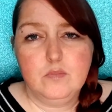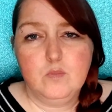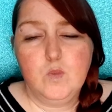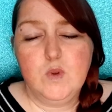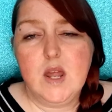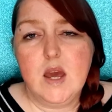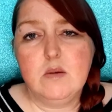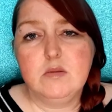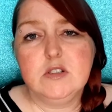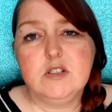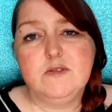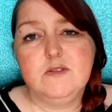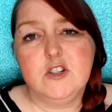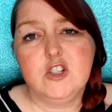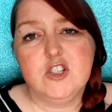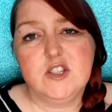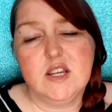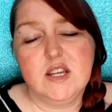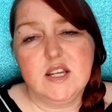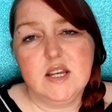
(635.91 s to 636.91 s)
When I was
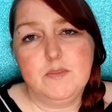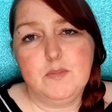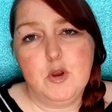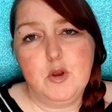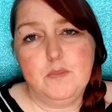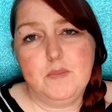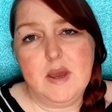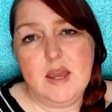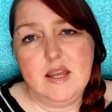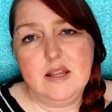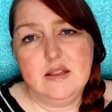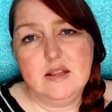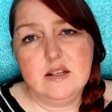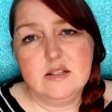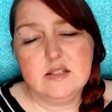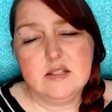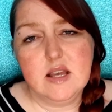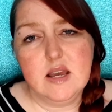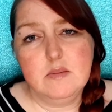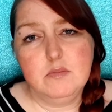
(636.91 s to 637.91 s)
first thinking about buying
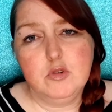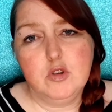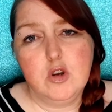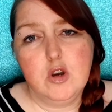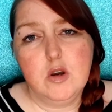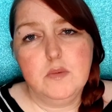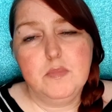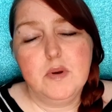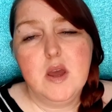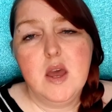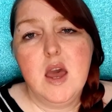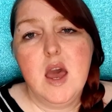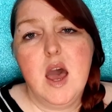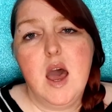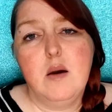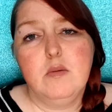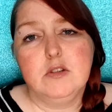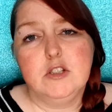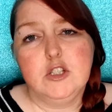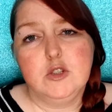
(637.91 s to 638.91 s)
this laptop,
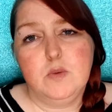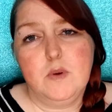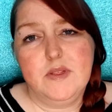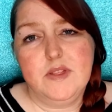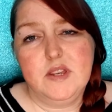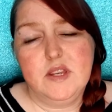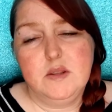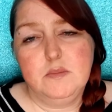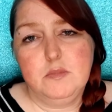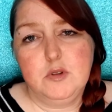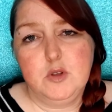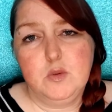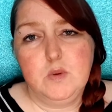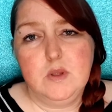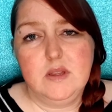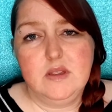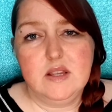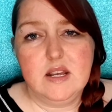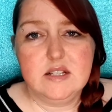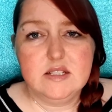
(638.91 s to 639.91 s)
I was swithering
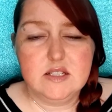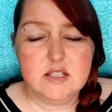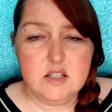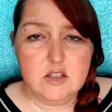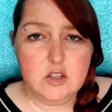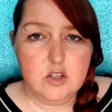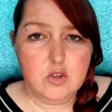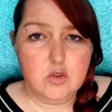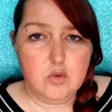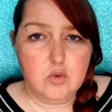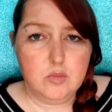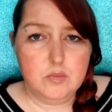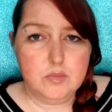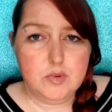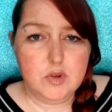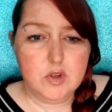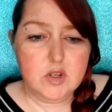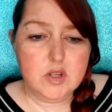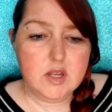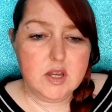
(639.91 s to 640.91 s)
between this and the
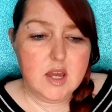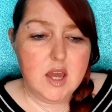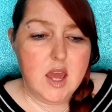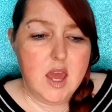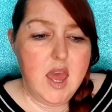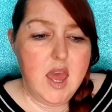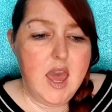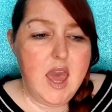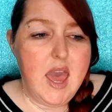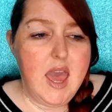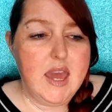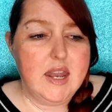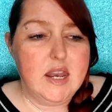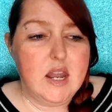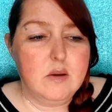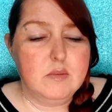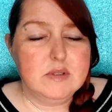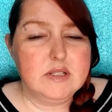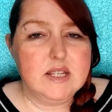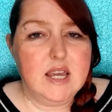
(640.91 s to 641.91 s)
Chromebook, and
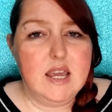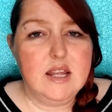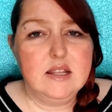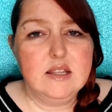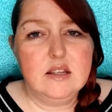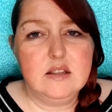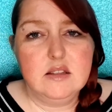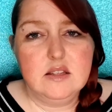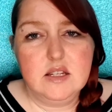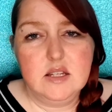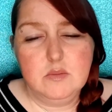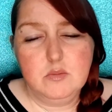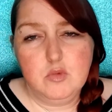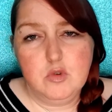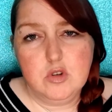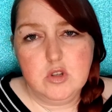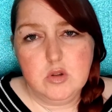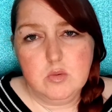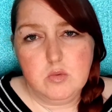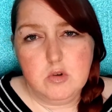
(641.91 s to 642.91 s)
I was kind of leaning
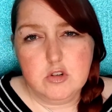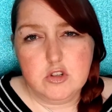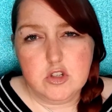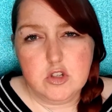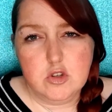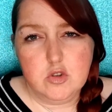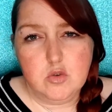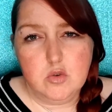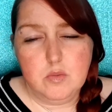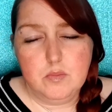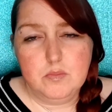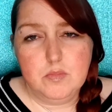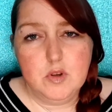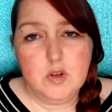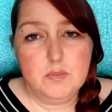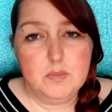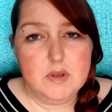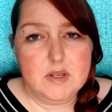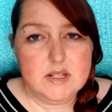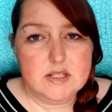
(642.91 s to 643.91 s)
more towards the
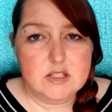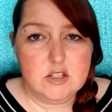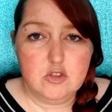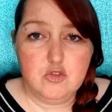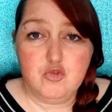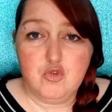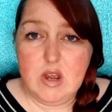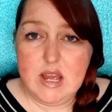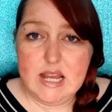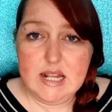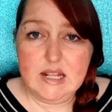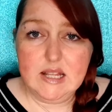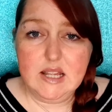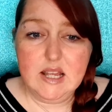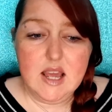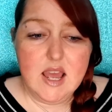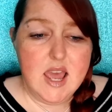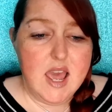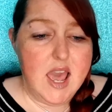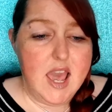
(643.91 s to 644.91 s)
Chromebook because it's red,
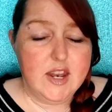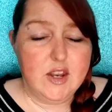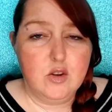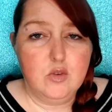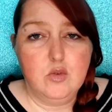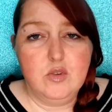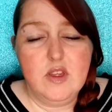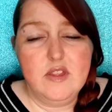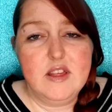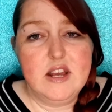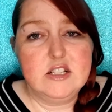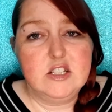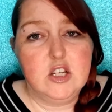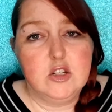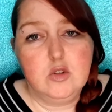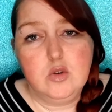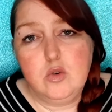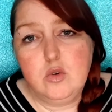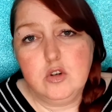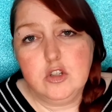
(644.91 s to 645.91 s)
and I know that that's a
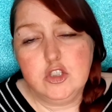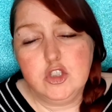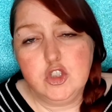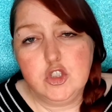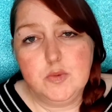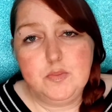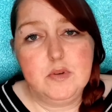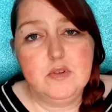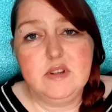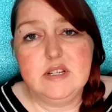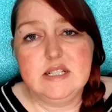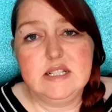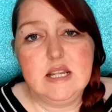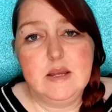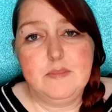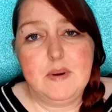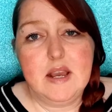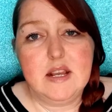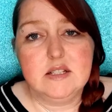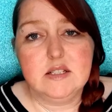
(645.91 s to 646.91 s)
totally stupid reason to
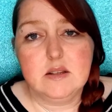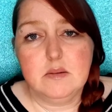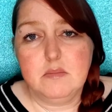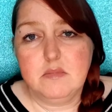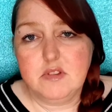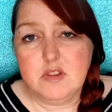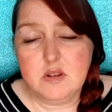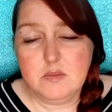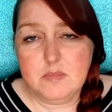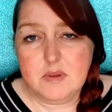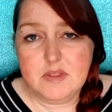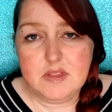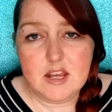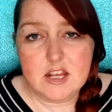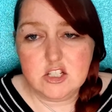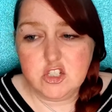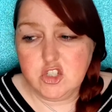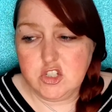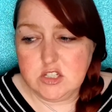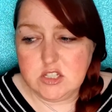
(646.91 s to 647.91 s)
buy something, but
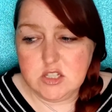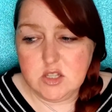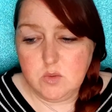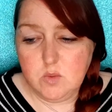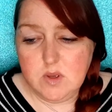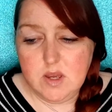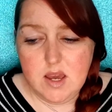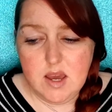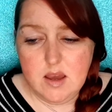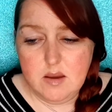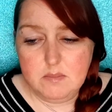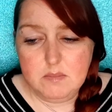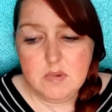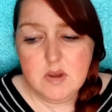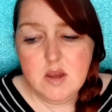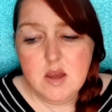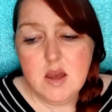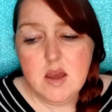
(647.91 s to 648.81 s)
that's just the way I am.